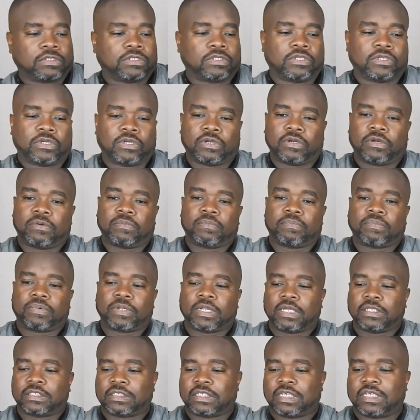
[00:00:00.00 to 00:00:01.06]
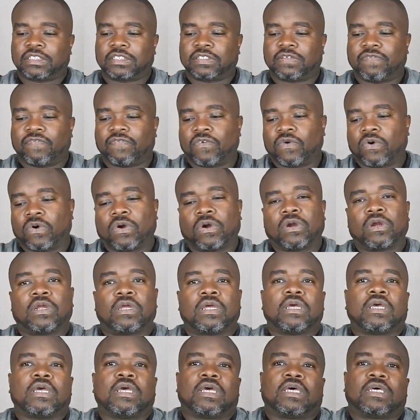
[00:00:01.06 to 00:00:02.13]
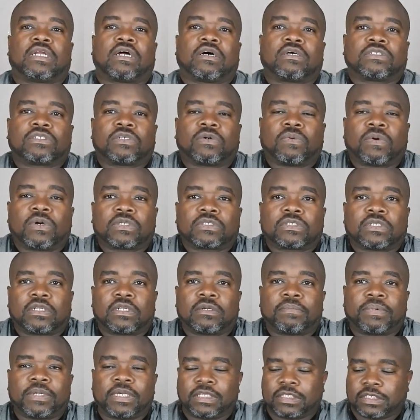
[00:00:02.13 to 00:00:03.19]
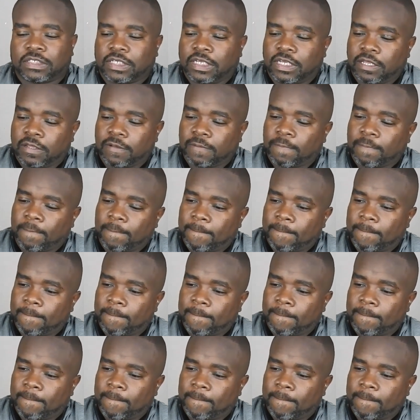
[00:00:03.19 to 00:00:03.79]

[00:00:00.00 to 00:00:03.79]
to your PlayStation 4. It also works on the PC.